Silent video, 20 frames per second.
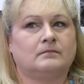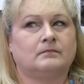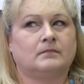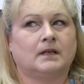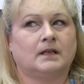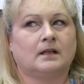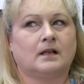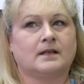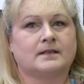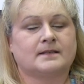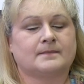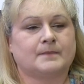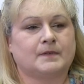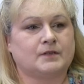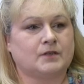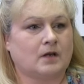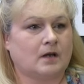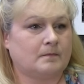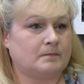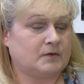I lost my
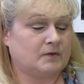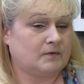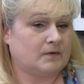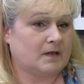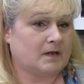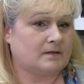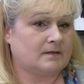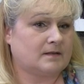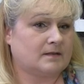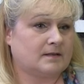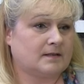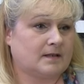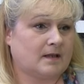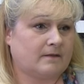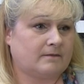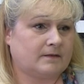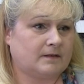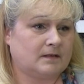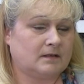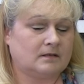job
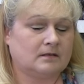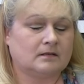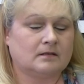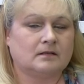2007,